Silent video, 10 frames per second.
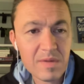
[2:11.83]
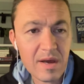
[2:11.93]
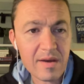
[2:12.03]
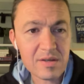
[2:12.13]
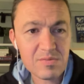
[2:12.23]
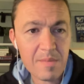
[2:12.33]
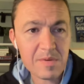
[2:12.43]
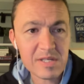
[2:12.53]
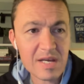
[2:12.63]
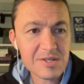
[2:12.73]
Uh, his
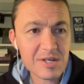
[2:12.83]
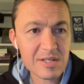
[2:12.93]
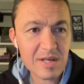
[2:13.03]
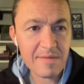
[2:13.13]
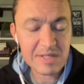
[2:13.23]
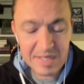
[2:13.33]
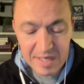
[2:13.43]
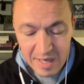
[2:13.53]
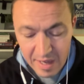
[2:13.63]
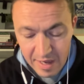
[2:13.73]
reputation is
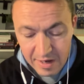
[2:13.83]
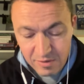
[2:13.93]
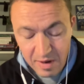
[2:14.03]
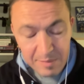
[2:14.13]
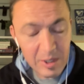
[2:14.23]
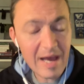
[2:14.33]
obviously incredible.